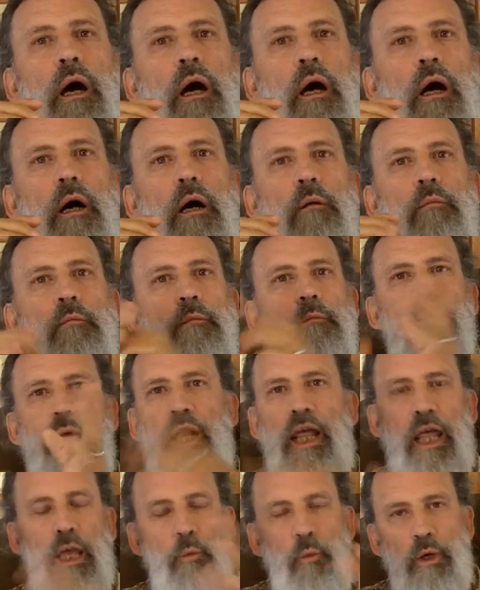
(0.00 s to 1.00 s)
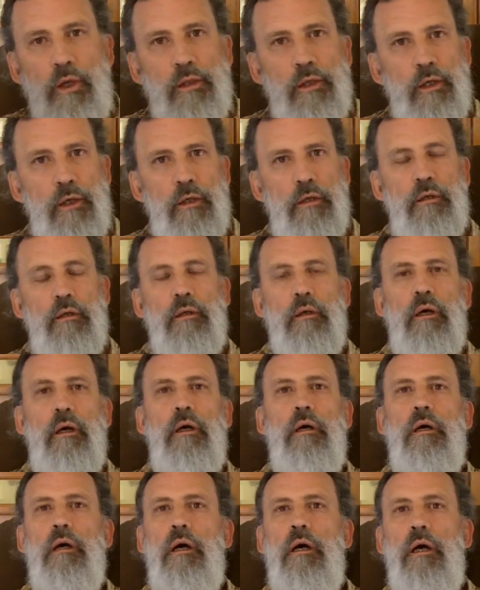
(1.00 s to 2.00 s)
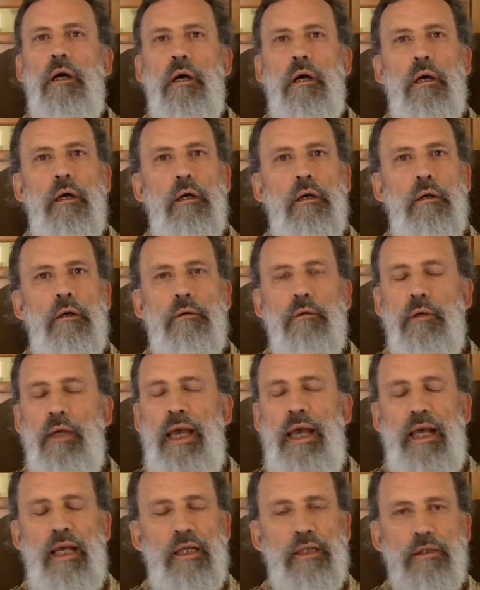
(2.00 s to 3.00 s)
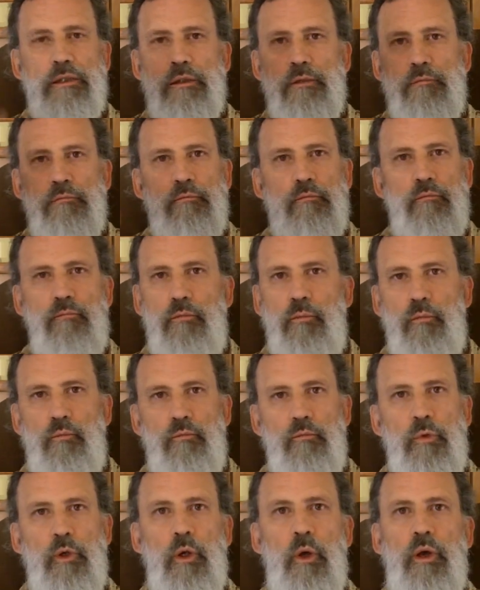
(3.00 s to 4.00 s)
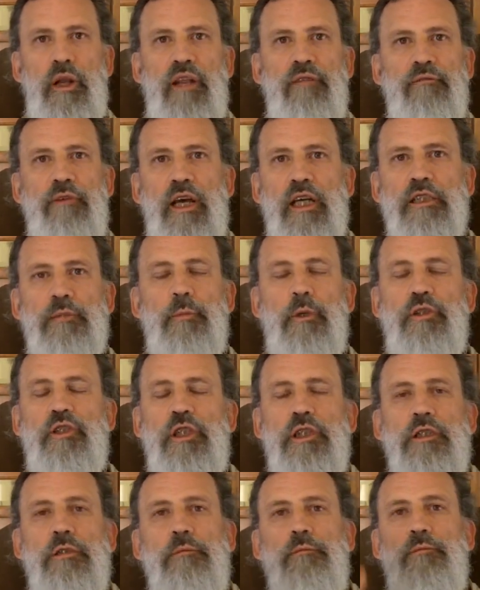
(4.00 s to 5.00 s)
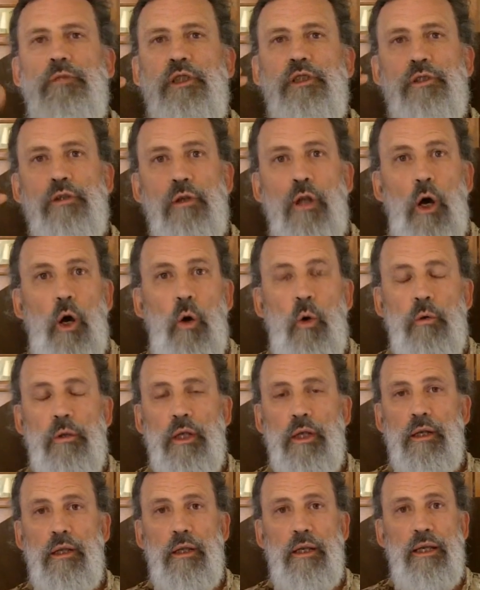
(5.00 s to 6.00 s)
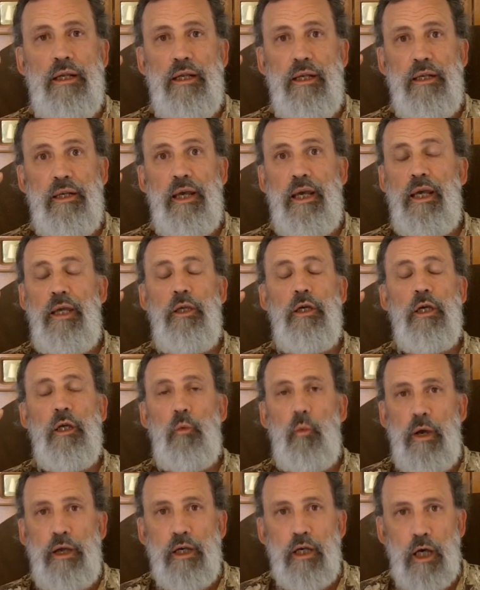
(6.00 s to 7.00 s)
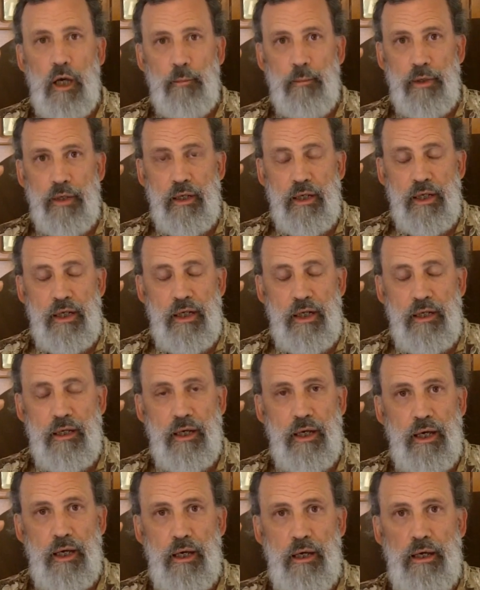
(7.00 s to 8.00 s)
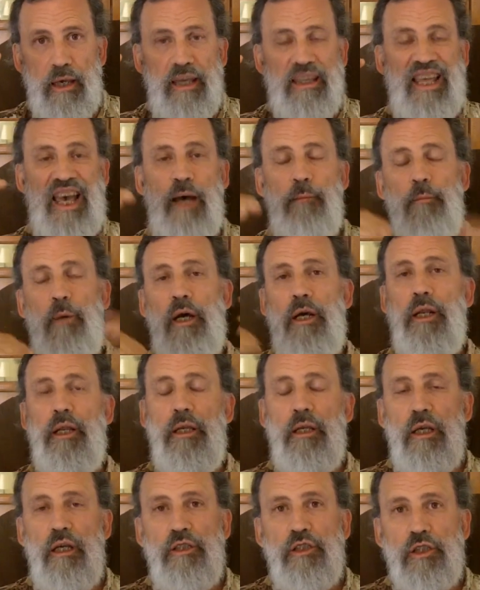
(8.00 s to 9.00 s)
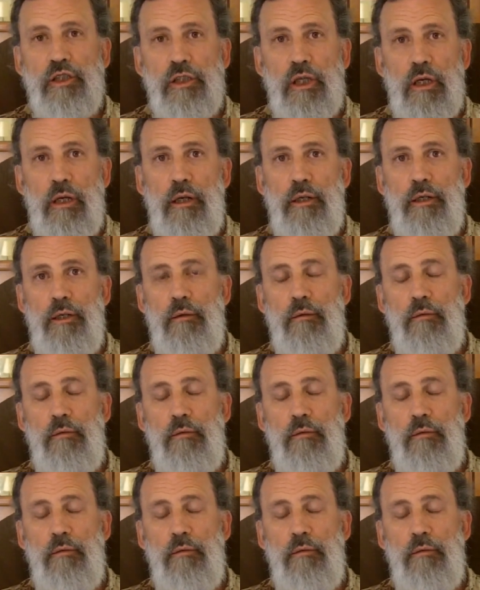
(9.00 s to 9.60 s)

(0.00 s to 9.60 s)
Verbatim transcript: Um, play with it uh, as you know an investment. Just just know that any day you could wake up in any day and that money is just going to